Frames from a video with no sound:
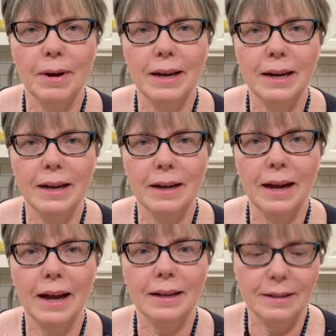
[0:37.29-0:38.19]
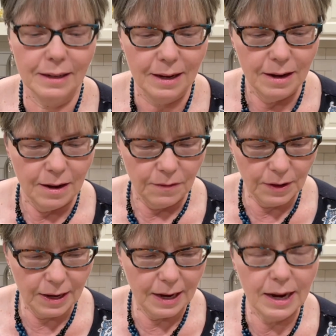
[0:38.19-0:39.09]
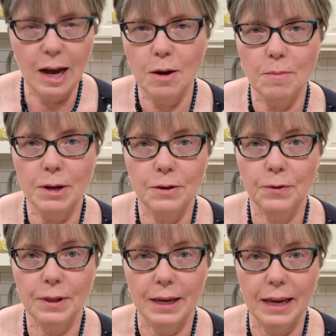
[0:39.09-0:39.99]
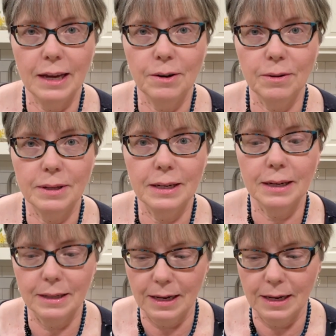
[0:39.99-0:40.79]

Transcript: And I asked the guy how much for the candlesticks,